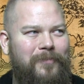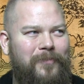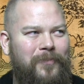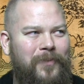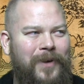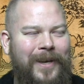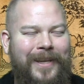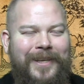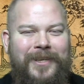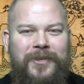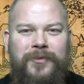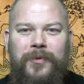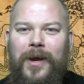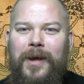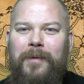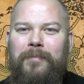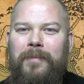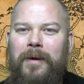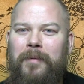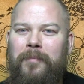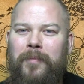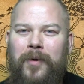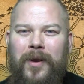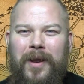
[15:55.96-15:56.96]
really
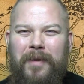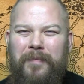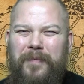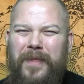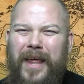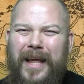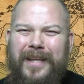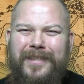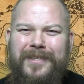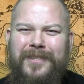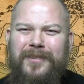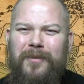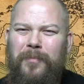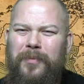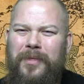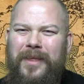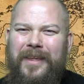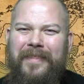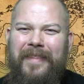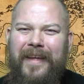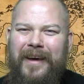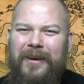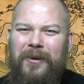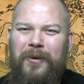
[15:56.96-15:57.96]
dreamy, but if that's
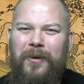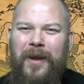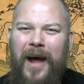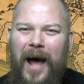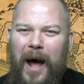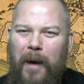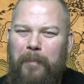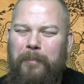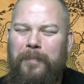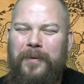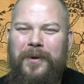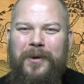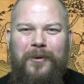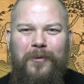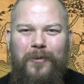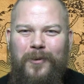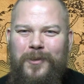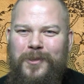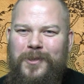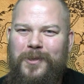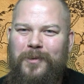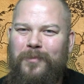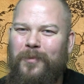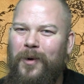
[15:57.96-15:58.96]
something that could happen
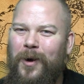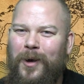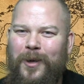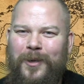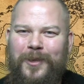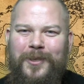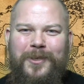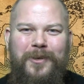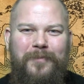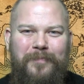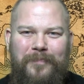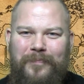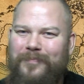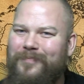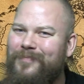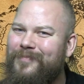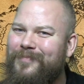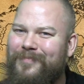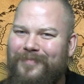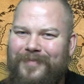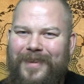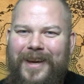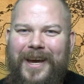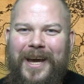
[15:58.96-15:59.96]
across the world,
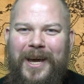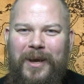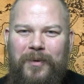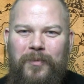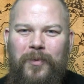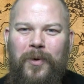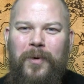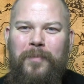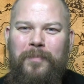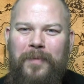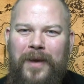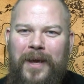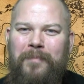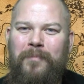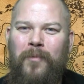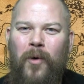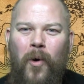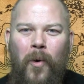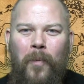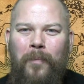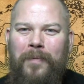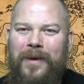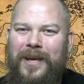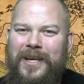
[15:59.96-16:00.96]
it would be a
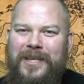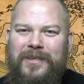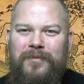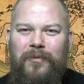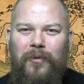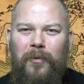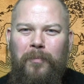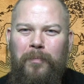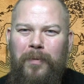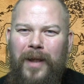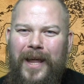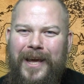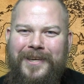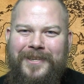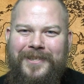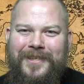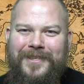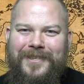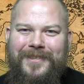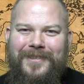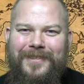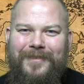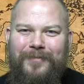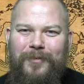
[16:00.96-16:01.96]
more peaceful
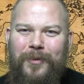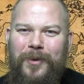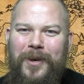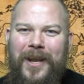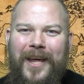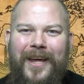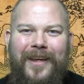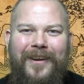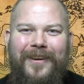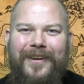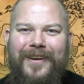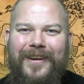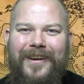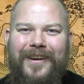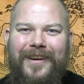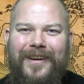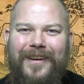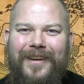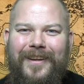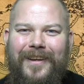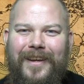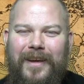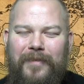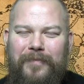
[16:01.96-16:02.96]
place, wouldn't it?
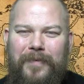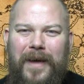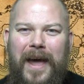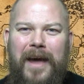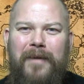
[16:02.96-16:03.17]
If